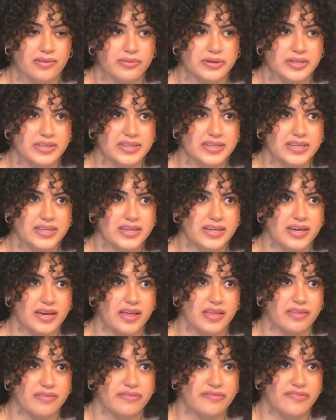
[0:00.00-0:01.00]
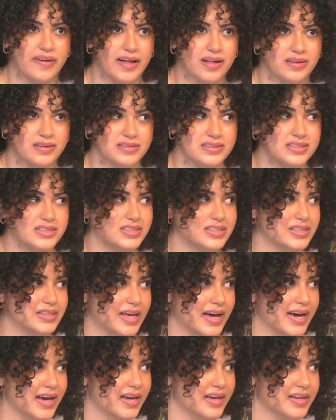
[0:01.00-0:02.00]
really felt
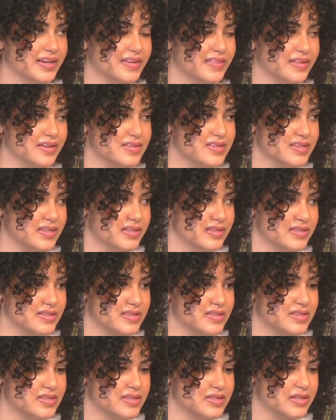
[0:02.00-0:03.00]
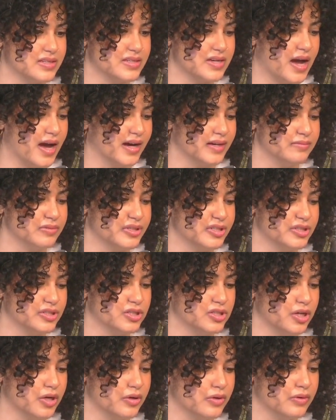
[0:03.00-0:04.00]
that this is the time to
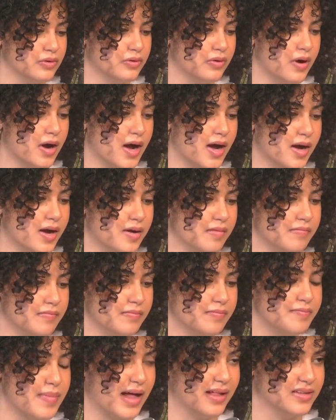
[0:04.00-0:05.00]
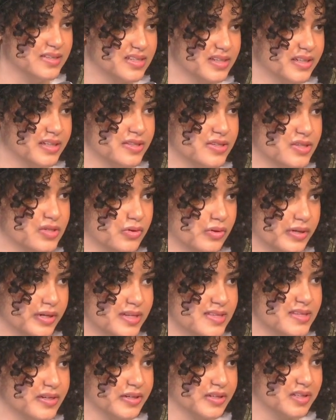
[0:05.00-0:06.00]
show Palestinian
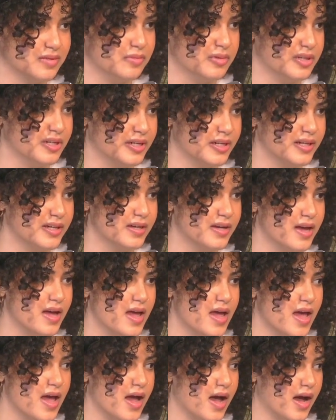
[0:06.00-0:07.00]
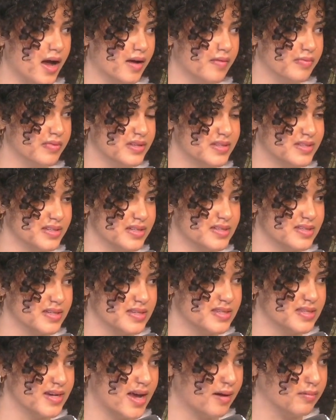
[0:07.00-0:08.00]
stories in our community. This is a
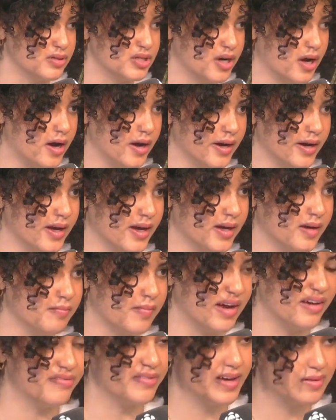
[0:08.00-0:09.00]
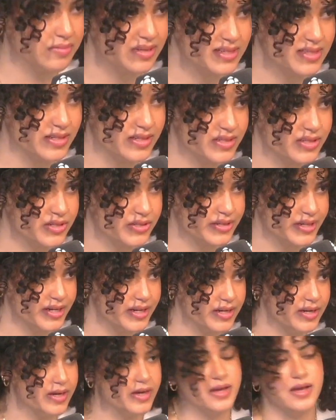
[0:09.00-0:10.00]
snapshot in my family's
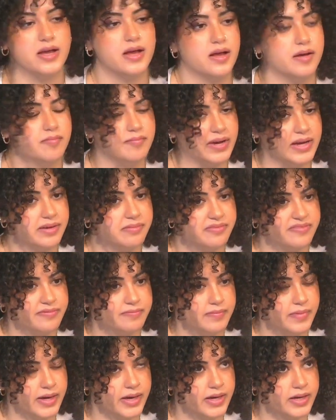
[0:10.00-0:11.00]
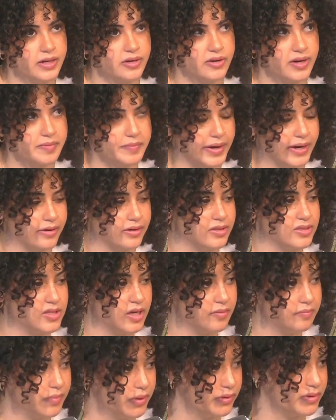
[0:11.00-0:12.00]
history. My grandparents
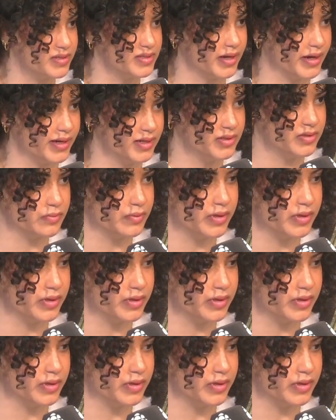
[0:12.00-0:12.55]
on both sides